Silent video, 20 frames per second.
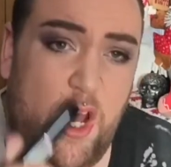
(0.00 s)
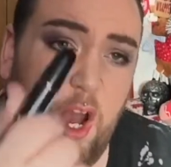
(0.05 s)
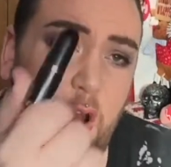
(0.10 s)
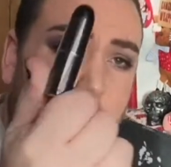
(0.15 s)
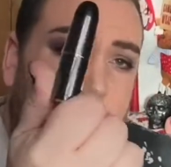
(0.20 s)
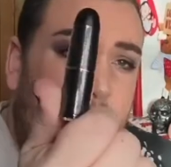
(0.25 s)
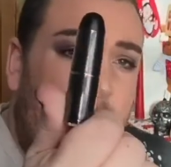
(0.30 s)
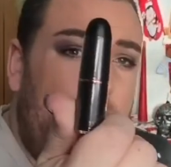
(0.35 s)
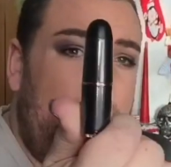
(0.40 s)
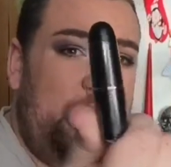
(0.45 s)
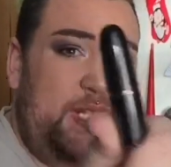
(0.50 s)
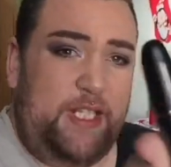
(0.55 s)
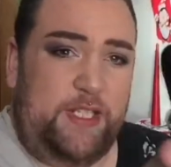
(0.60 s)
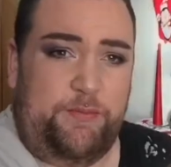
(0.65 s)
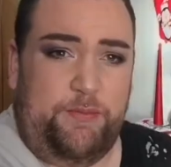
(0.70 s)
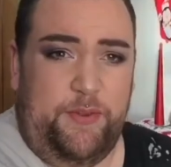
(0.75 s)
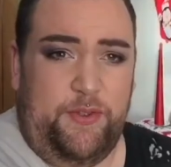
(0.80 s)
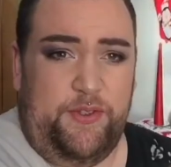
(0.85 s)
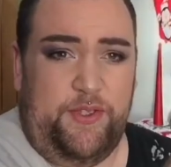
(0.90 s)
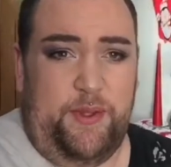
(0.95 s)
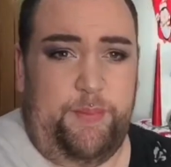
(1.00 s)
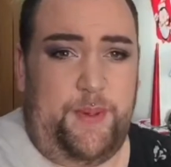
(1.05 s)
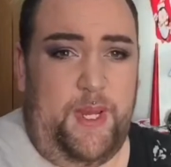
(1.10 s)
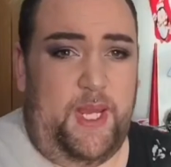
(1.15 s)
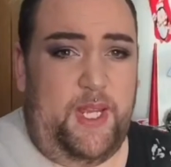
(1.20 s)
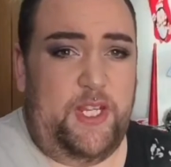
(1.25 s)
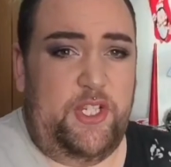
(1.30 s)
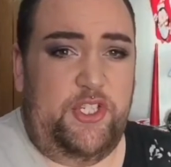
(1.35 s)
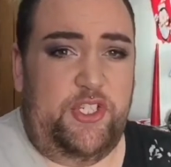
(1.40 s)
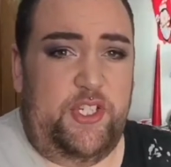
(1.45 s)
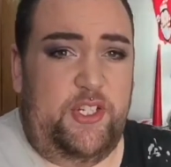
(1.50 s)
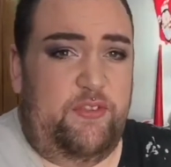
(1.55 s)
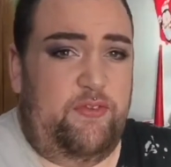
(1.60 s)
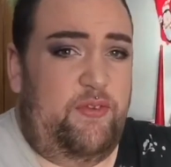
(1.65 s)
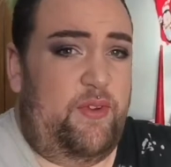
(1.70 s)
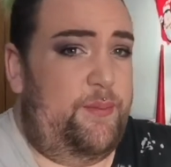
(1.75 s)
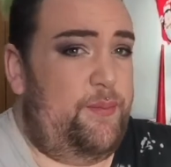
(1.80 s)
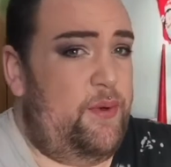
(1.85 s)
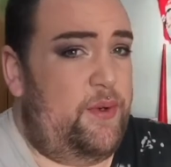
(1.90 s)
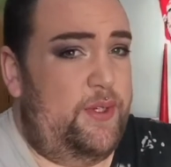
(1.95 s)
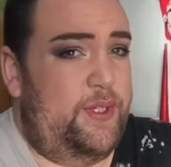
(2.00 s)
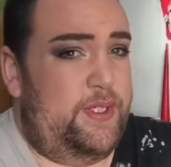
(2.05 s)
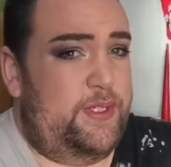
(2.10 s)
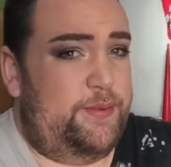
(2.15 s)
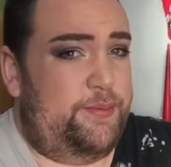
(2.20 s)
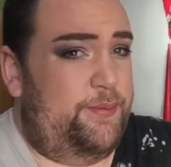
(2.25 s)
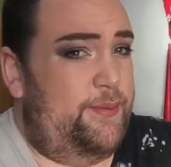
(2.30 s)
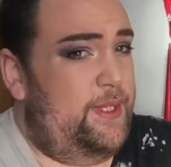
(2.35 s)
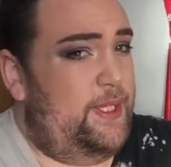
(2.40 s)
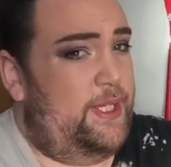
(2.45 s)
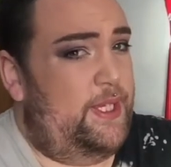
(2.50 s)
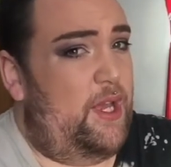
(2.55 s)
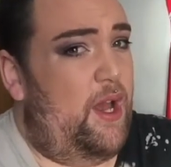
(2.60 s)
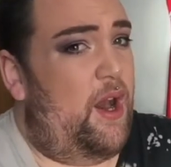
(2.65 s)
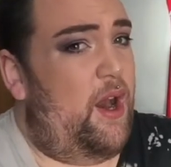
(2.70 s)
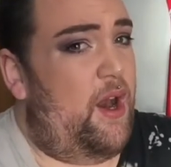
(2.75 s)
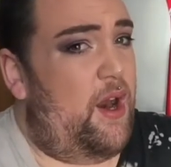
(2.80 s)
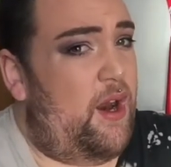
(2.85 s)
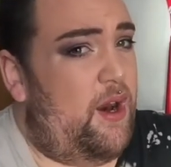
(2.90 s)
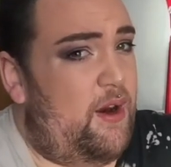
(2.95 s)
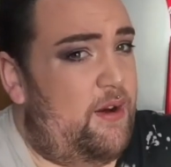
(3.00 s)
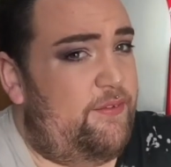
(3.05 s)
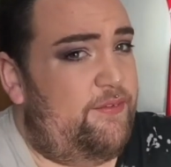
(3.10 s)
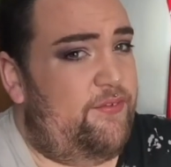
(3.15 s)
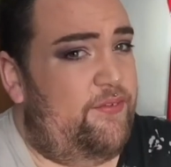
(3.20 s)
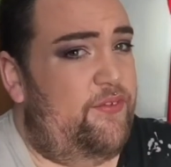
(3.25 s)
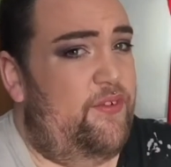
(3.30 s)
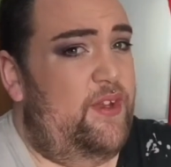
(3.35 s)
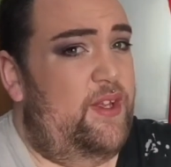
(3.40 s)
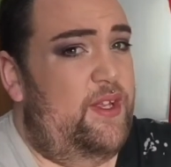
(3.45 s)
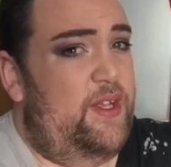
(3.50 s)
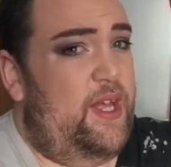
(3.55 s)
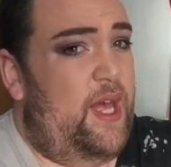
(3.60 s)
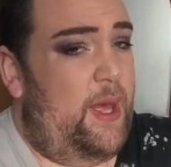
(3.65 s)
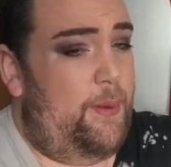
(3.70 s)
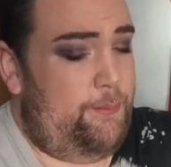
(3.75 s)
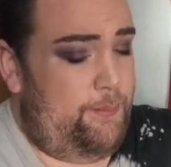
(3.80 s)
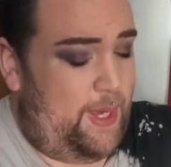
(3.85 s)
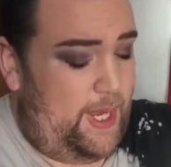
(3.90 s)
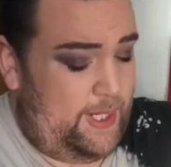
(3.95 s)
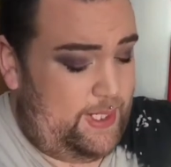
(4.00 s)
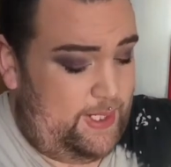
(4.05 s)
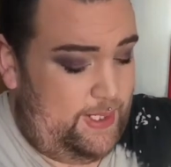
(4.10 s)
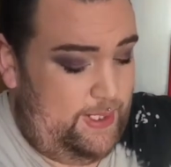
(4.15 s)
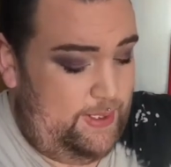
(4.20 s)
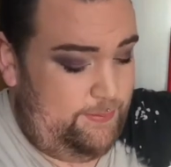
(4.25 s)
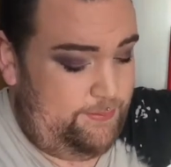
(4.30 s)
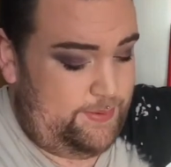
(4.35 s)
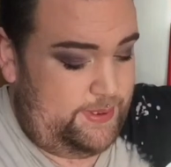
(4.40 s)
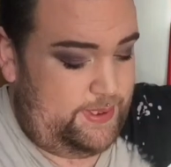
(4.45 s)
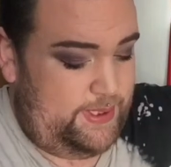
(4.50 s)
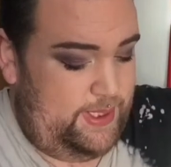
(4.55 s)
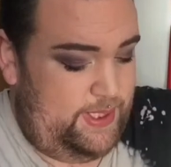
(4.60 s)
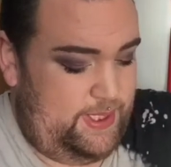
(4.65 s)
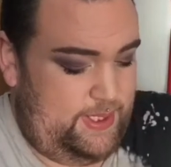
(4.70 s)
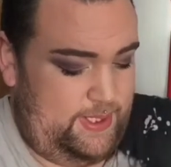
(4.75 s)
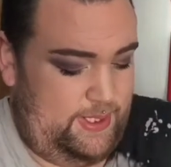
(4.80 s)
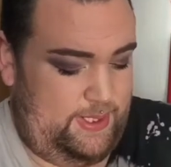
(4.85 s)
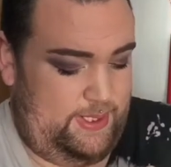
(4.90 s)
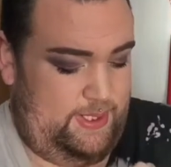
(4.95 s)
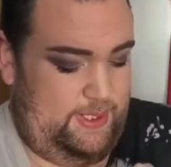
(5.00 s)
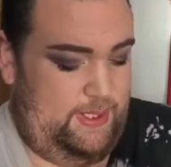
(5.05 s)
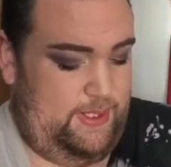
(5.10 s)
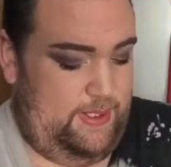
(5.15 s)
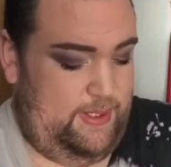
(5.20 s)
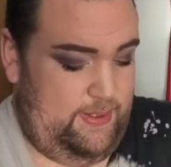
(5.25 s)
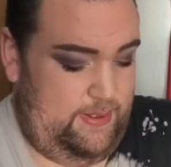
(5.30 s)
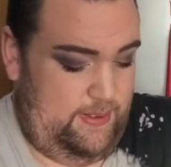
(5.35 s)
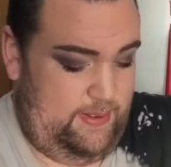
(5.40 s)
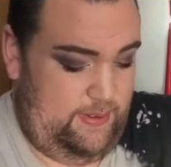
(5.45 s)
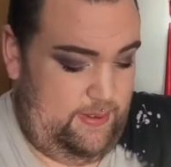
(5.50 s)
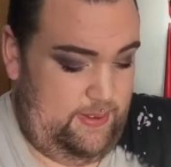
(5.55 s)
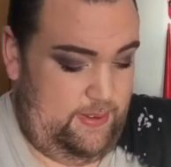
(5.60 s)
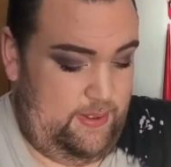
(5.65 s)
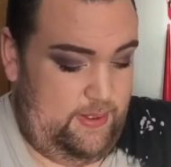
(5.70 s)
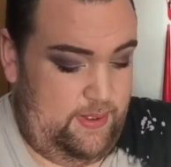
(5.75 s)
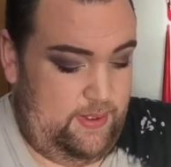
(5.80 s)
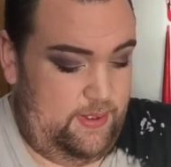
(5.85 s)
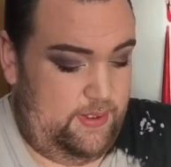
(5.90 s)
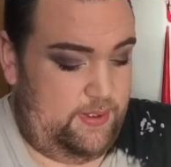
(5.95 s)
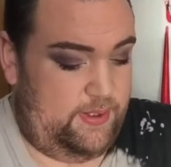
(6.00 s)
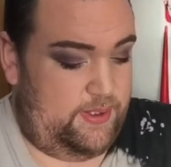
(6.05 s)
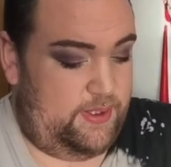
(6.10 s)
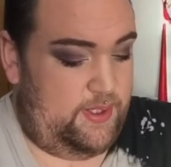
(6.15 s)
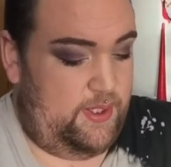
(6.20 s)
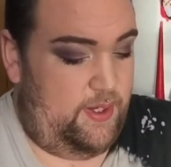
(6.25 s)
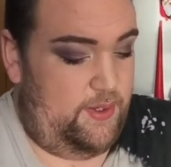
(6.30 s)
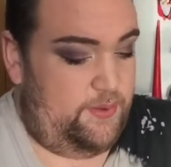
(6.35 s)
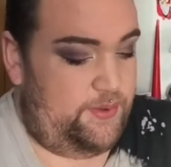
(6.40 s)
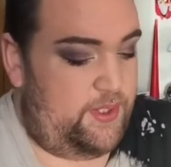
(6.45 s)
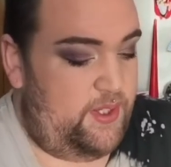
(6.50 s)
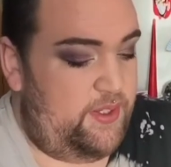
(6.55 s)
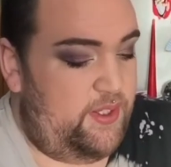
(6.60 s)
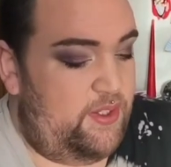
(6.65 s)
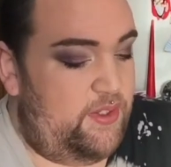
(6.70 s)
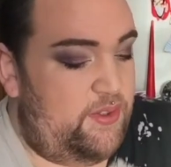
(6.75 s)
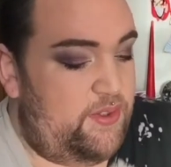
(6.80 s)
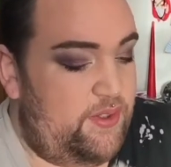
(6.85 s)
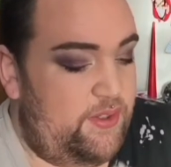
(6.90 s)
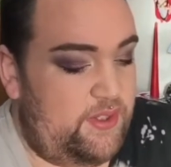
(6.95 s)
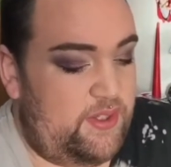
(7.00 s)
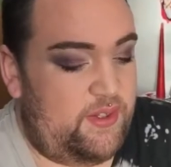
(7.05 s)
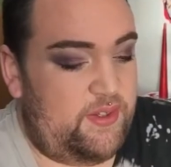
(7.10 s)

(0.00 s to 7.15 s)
I bought this because the packaging reminds me of a MAC lipstick. So don't you look?